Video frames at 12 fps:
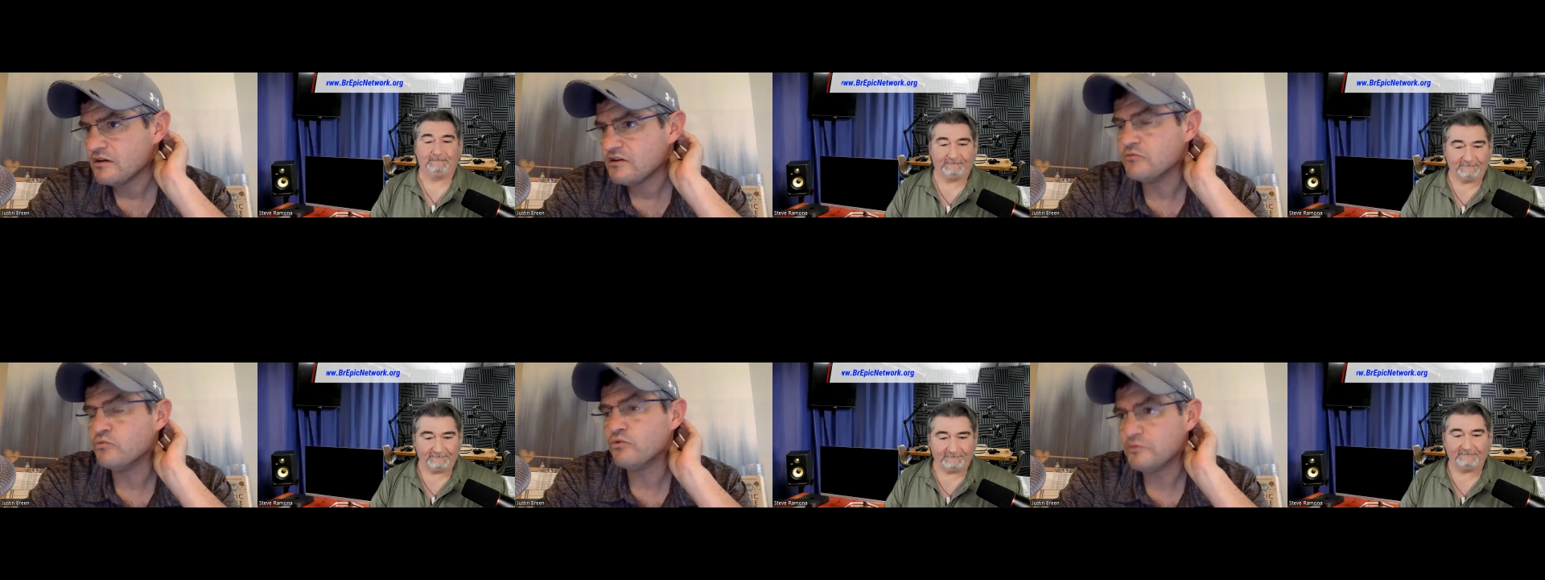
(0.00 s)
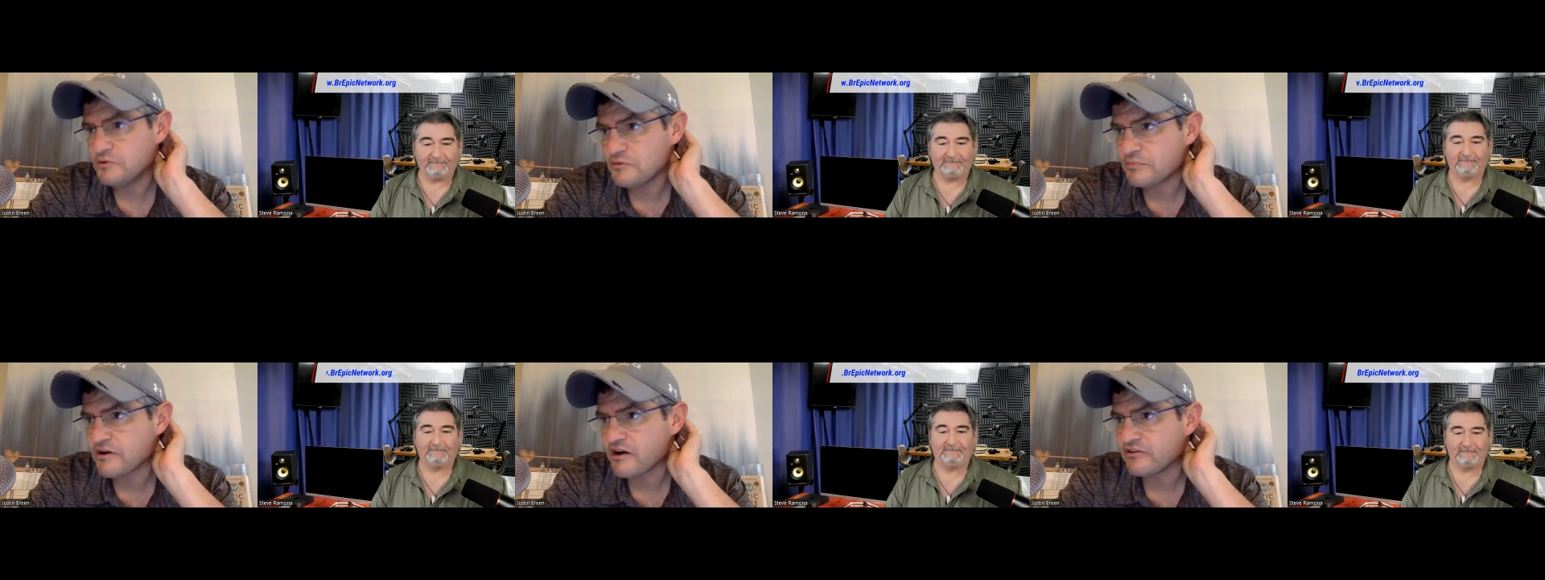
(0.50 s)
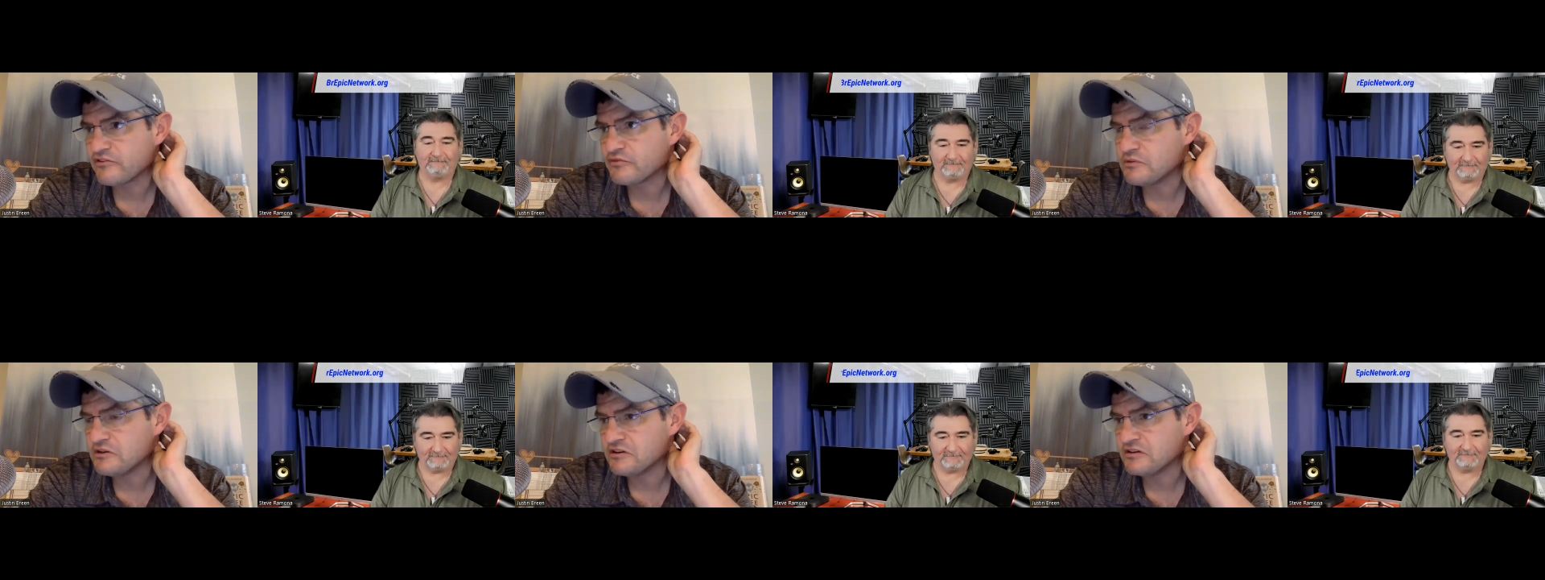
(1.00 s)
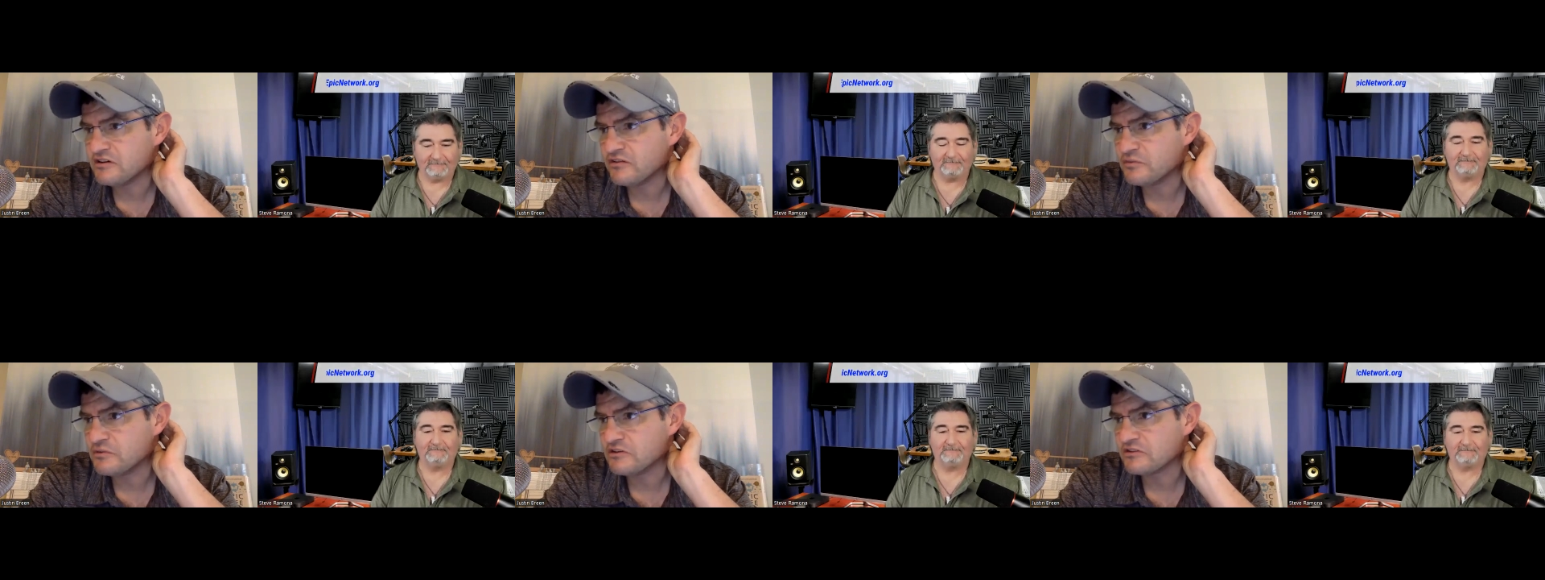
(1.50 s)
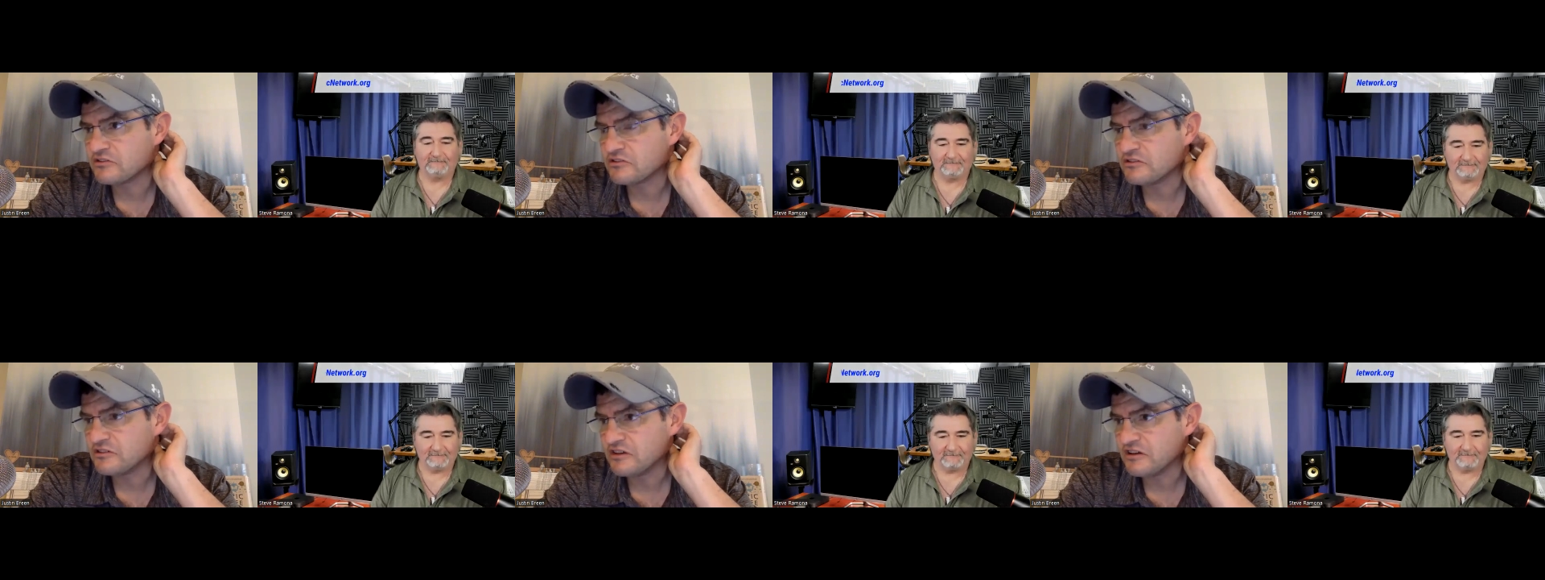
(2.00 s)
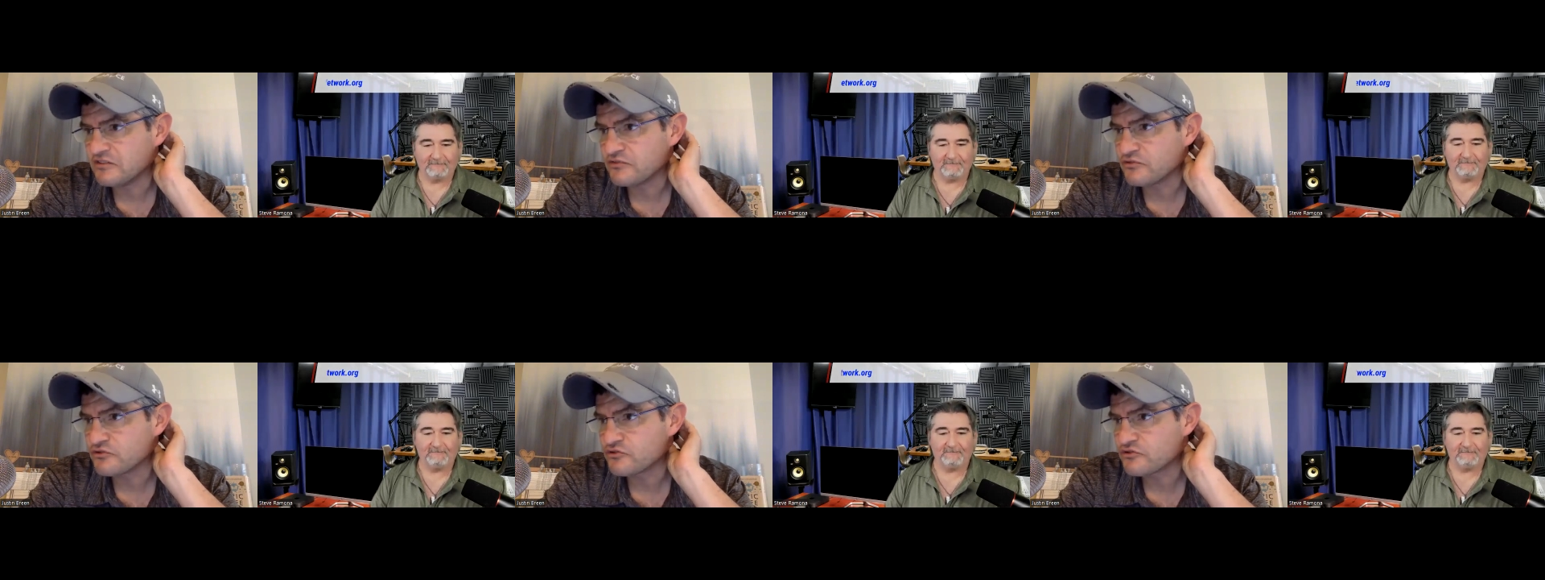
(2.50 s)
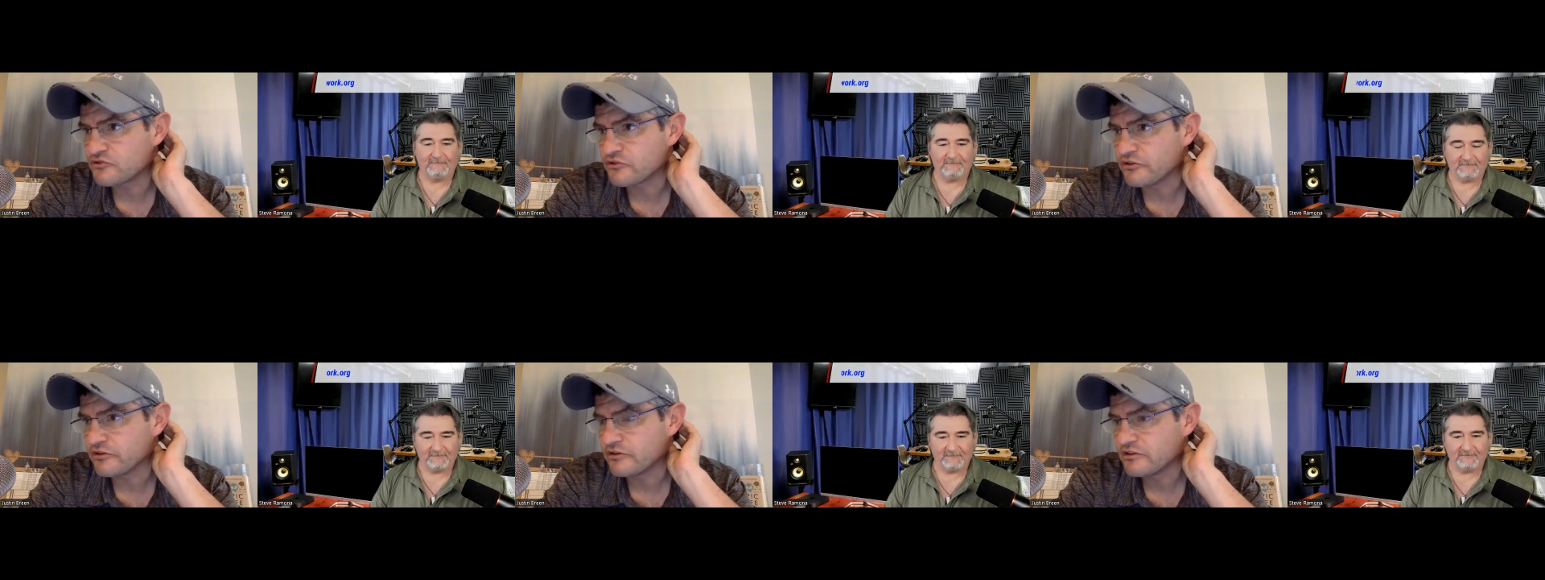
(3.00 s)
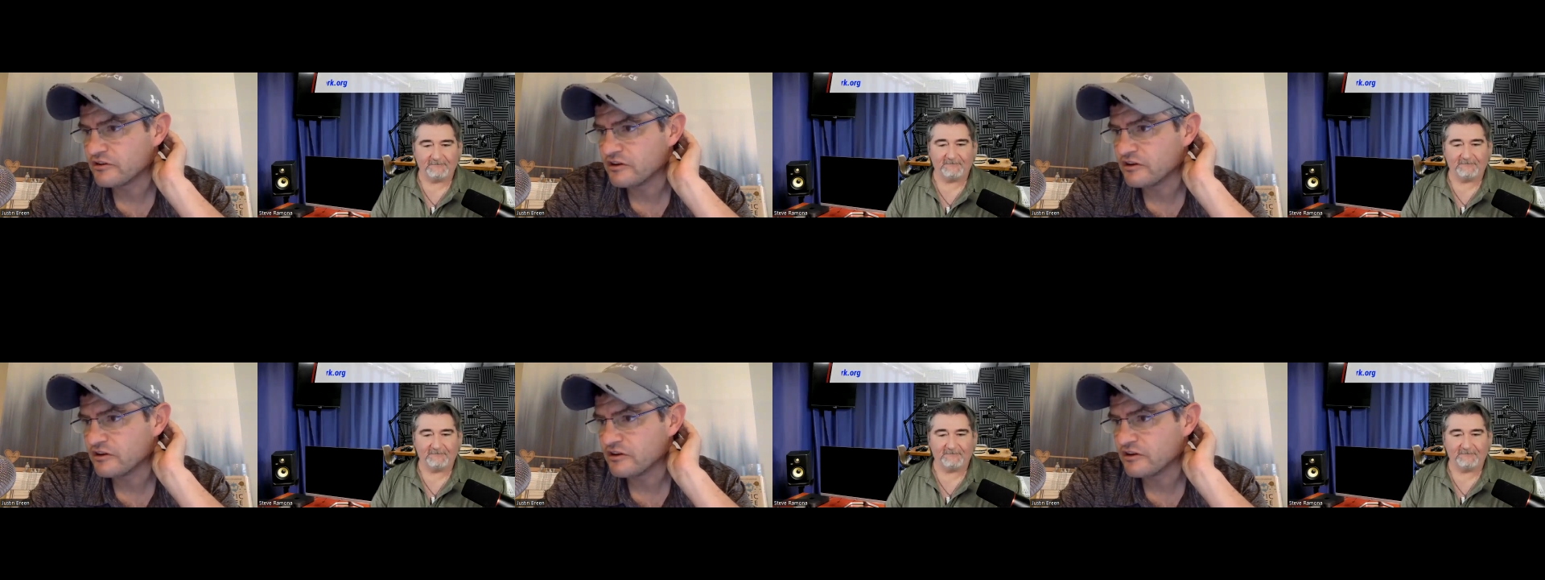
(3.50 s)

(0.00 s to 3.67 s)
Speaker 1: He would be proud of me of being a good dad for sure.